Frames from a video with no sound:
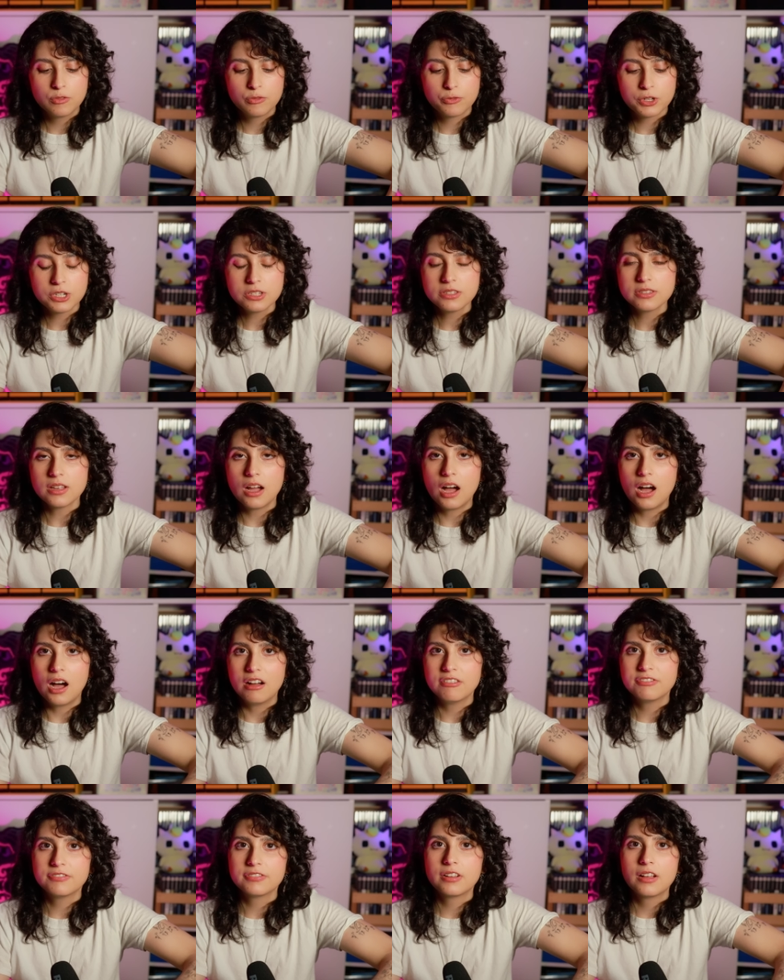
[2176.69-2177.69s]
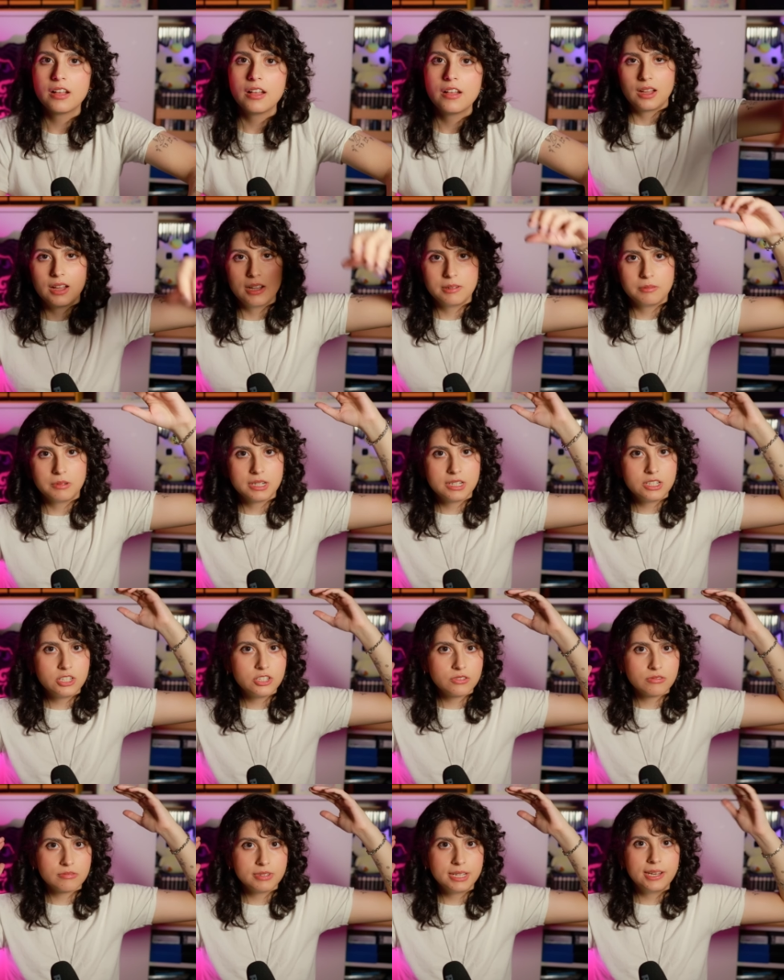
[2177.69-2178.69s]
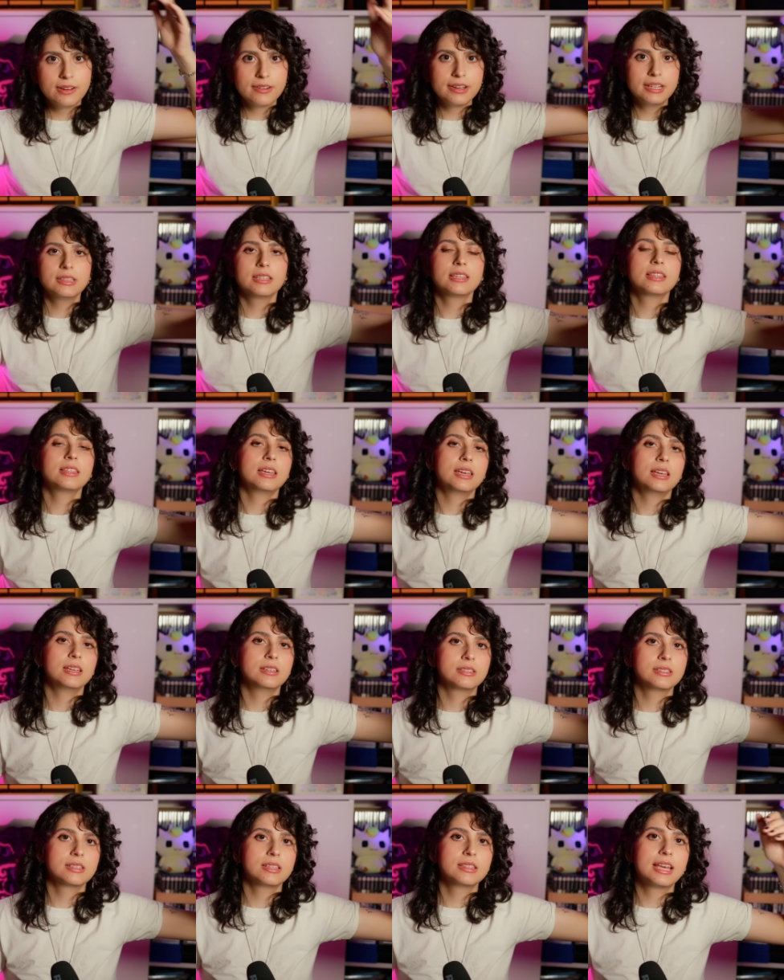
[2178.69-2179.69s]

first off, I want to just reiterate the things